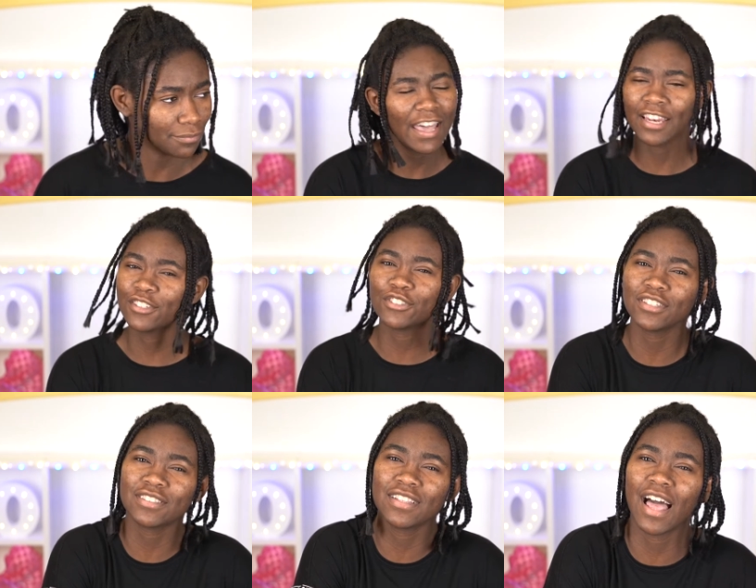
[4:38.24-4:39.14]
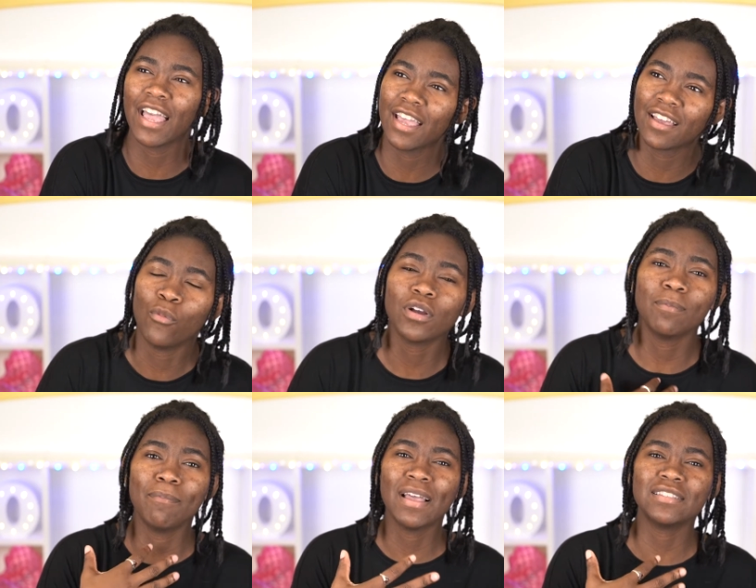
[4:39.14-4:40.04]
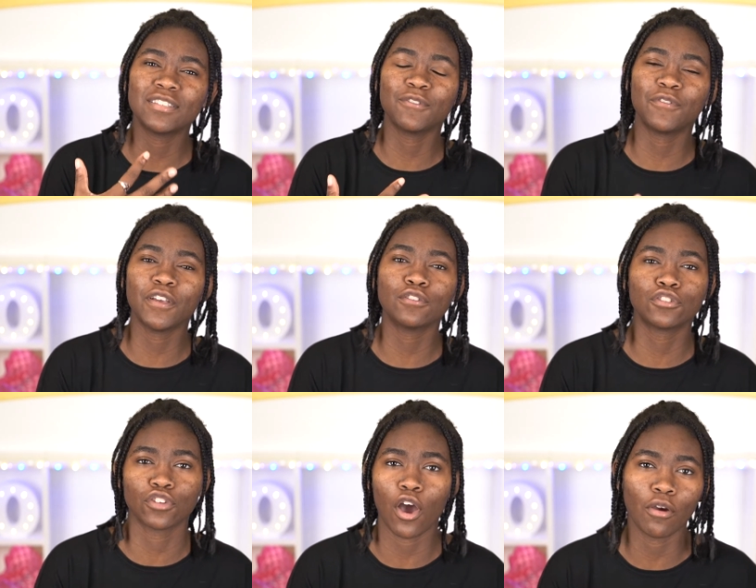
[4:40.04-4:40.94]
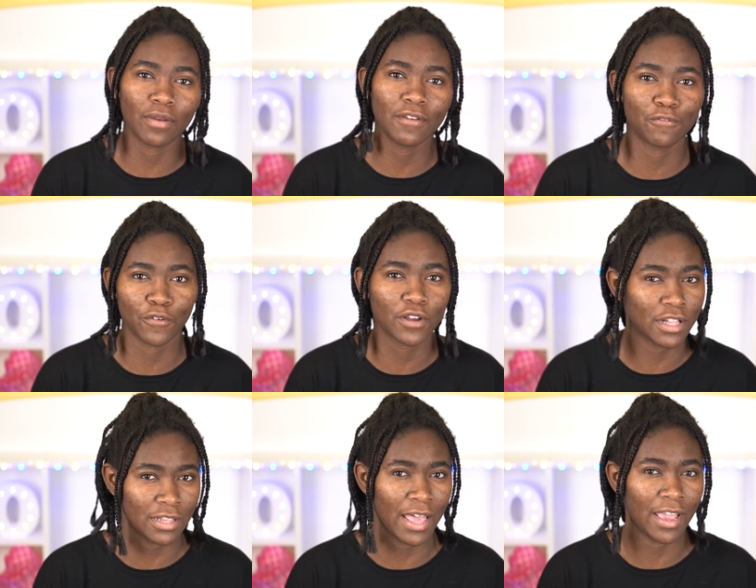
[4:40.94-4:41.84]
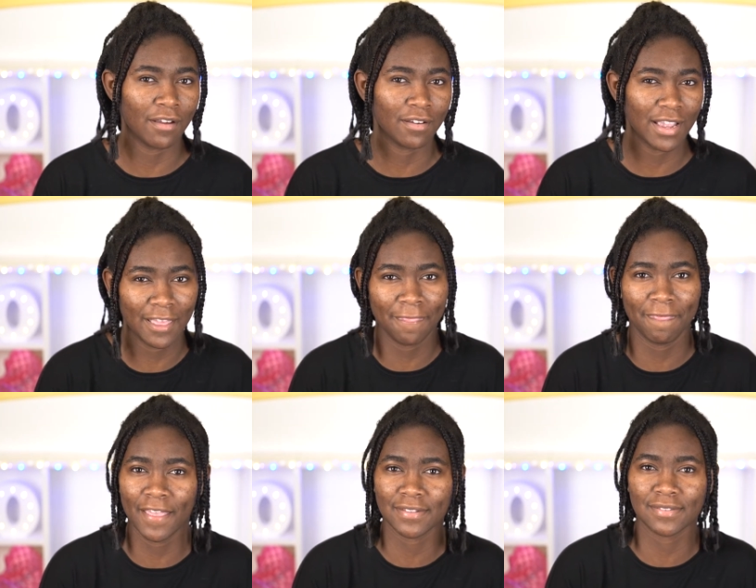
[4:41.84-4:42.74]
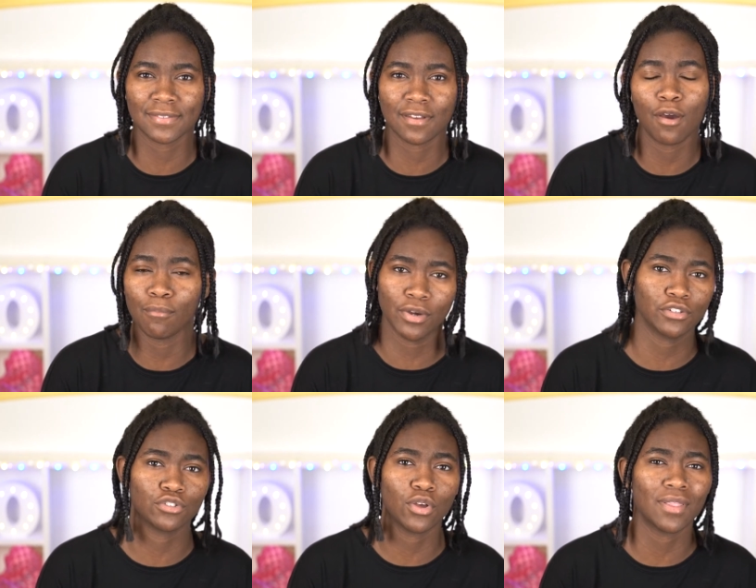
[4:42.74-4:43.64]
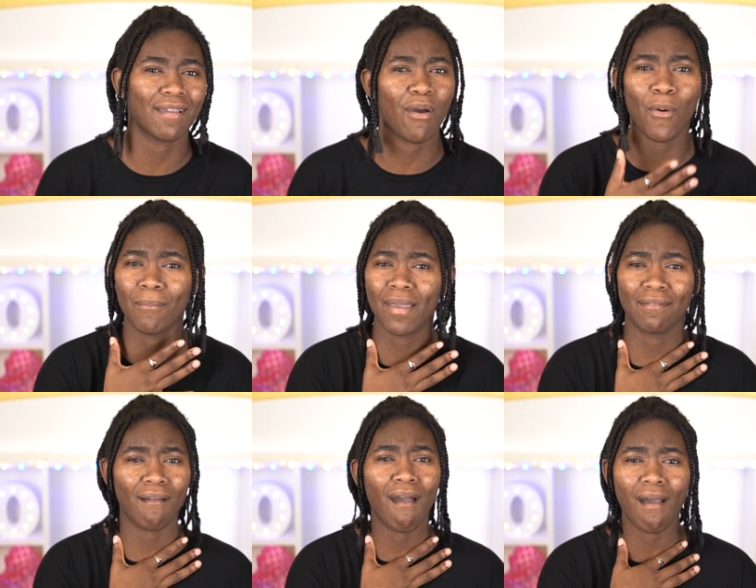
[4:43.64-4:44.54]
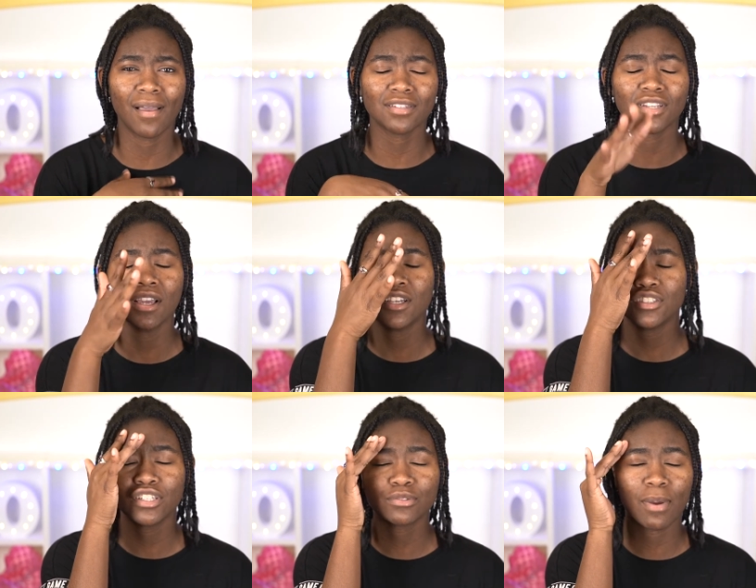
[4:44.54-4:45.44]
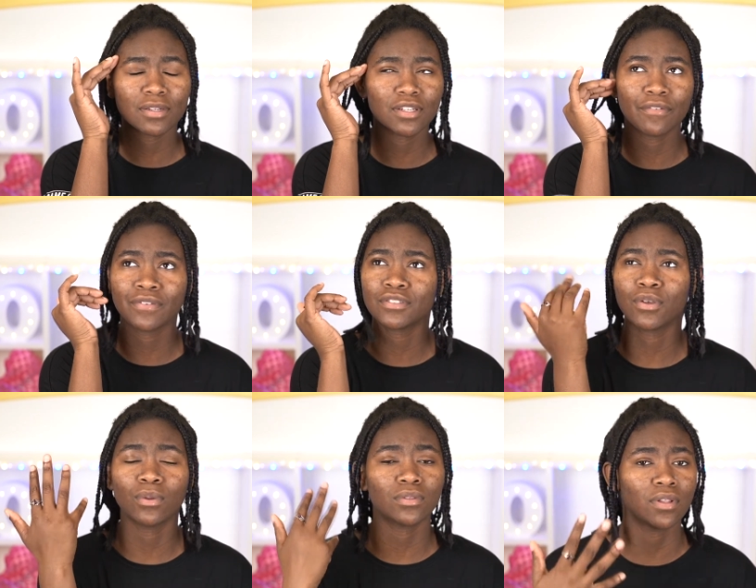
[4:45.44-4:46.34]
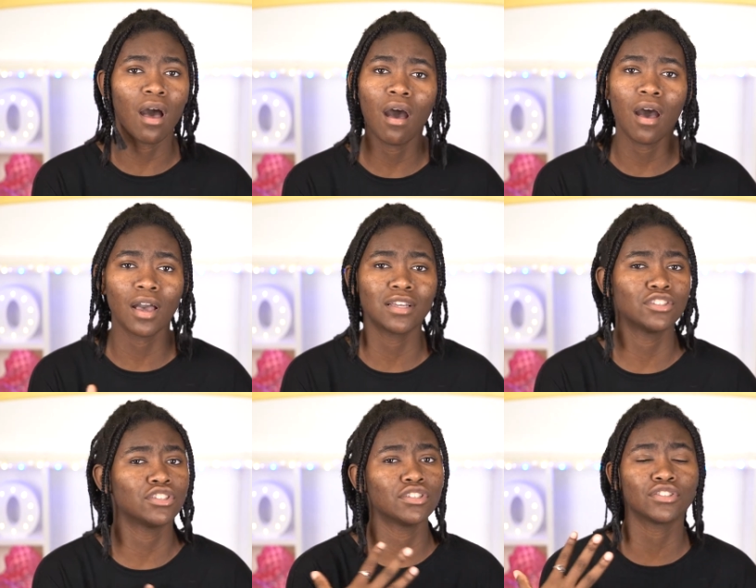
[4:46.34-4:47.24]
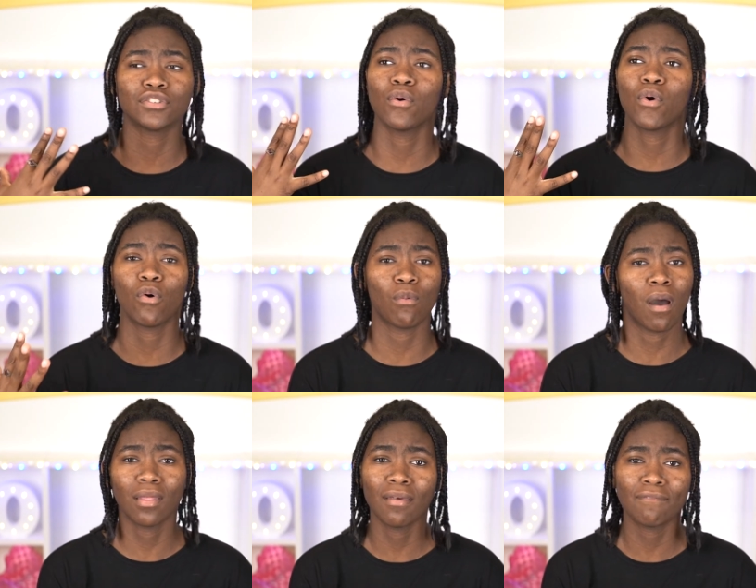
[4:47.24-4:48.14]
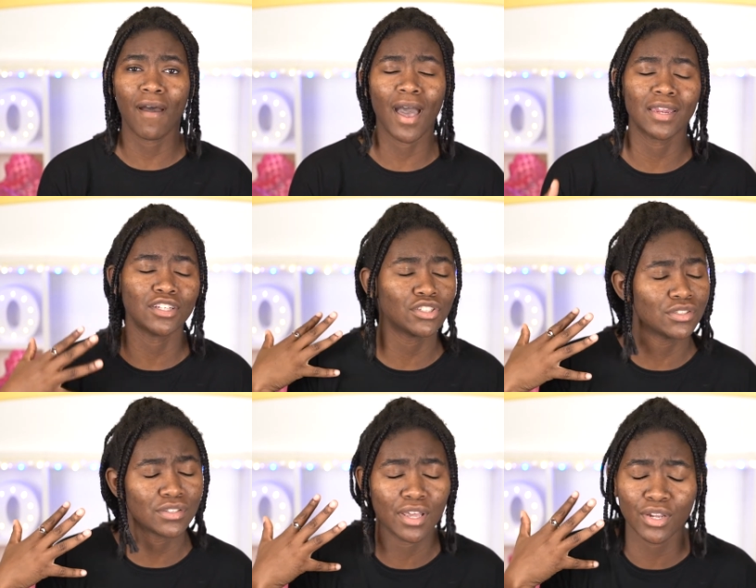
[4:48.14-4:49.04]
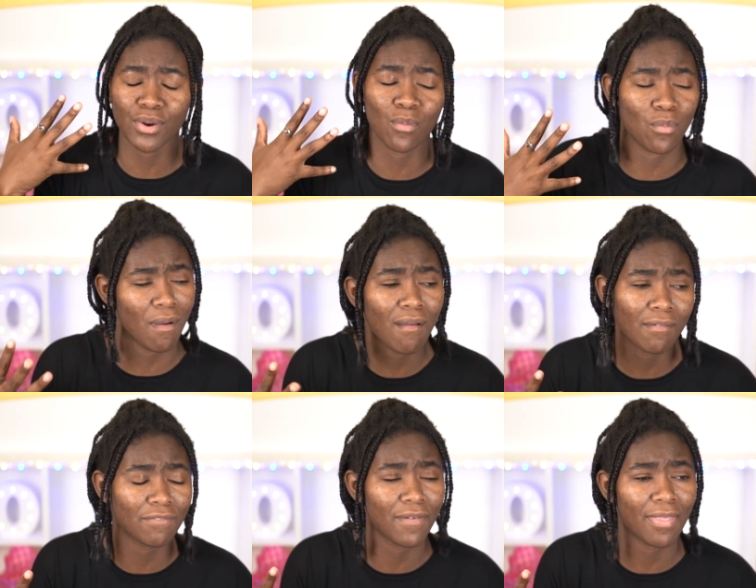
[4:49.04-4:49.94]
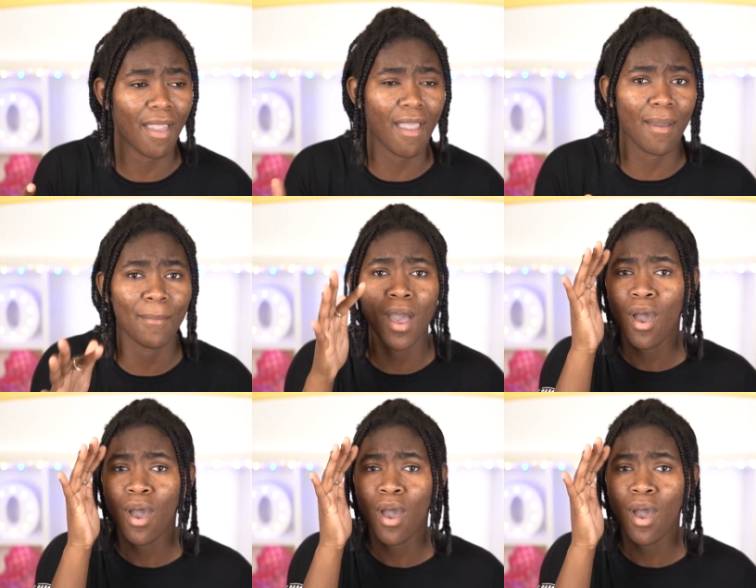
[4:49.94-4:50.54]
And it's just like, we're meant to feel sorry for Claire in this commercial. Like, oh my gosh, she's worked here for so long and she's so qualified and she's done good work for them.